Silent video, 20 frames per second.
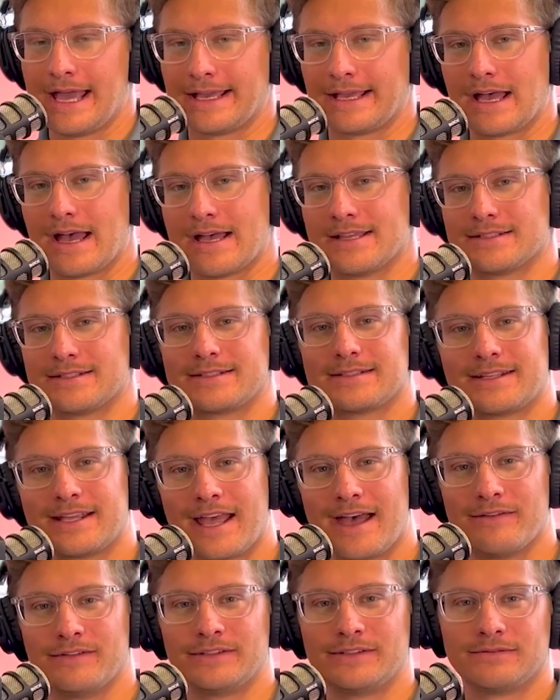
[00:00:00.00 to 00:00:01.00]
Hey guys,
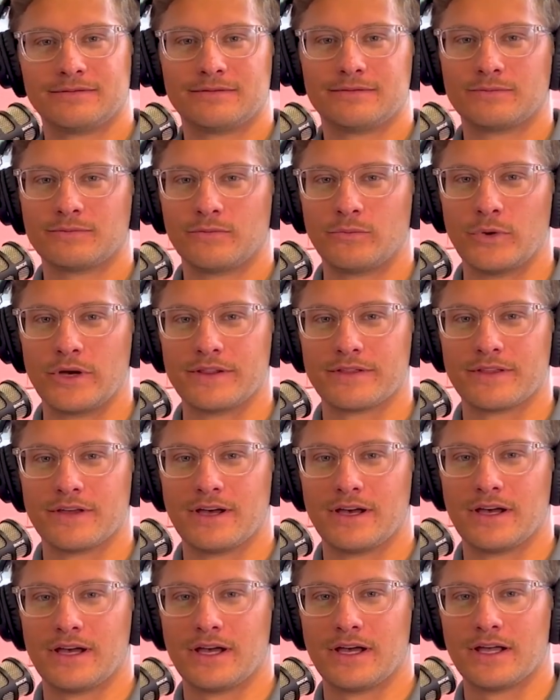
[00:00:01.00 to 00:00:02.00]
Kevin with
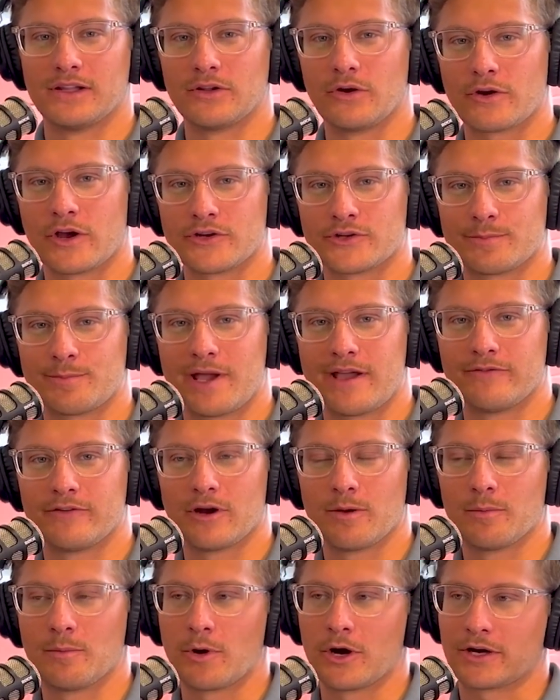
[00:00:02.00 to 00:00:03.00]
Lowcountry
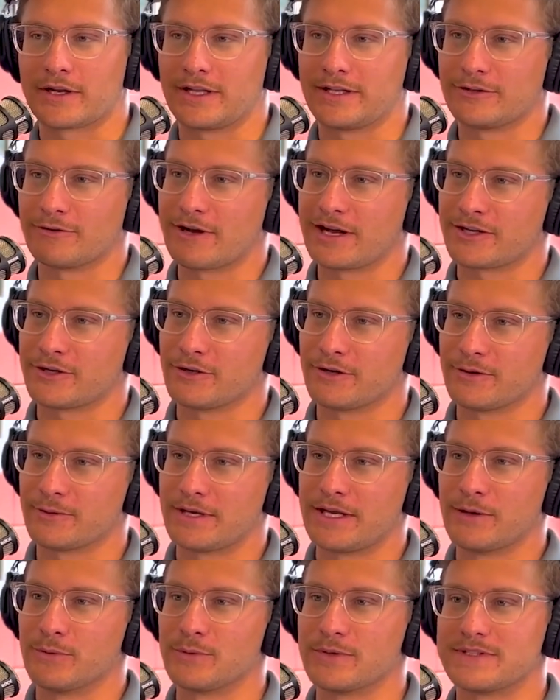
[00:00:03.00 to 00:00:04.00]
Paver. I'm marketing
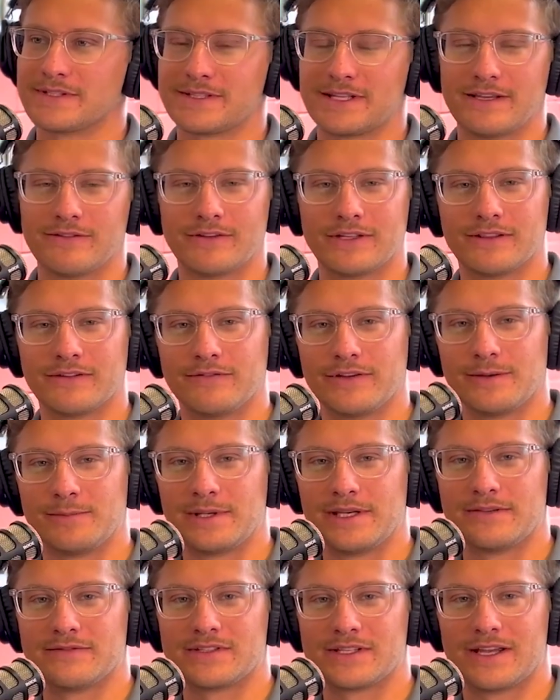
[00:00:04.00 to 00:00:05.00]
director here with Steven, the
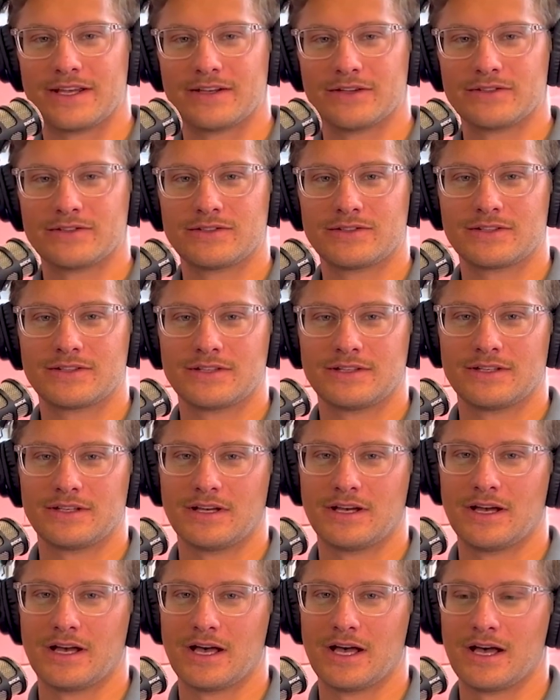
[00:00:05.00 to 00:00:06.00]
VP of sales.
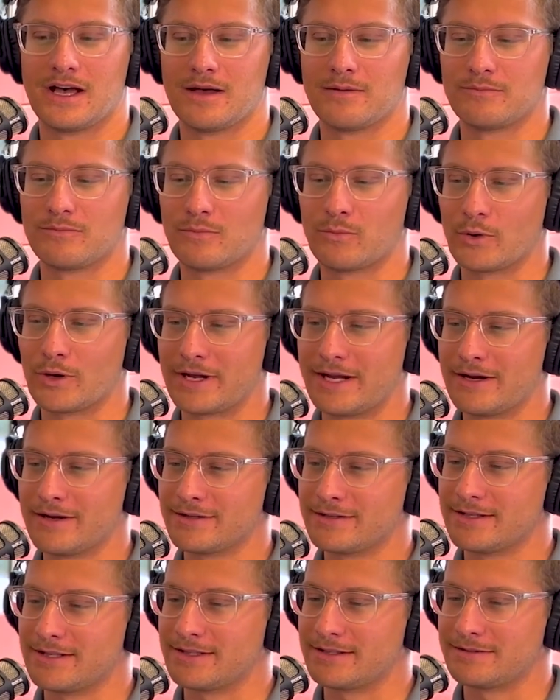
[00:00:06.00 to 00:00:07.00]
We're
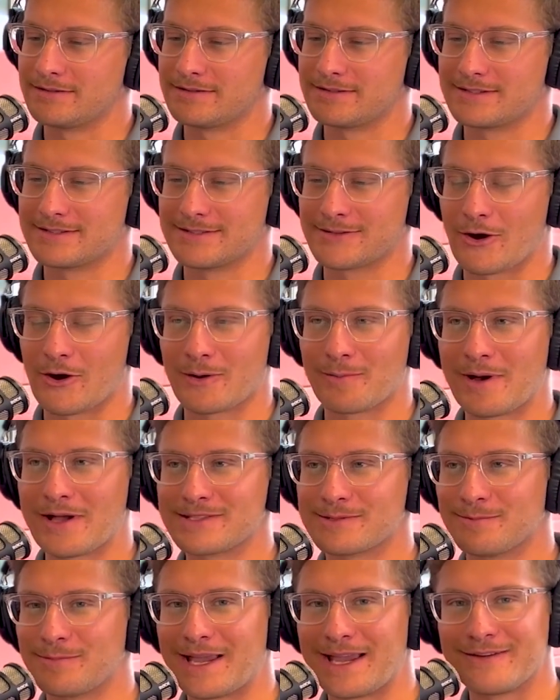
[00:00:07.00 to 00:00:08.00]
here to talk
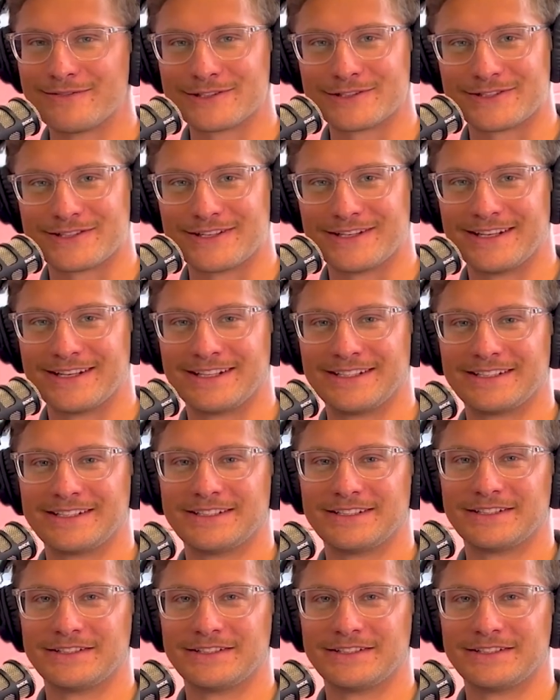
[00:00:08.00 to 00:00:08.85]
about some pavers today.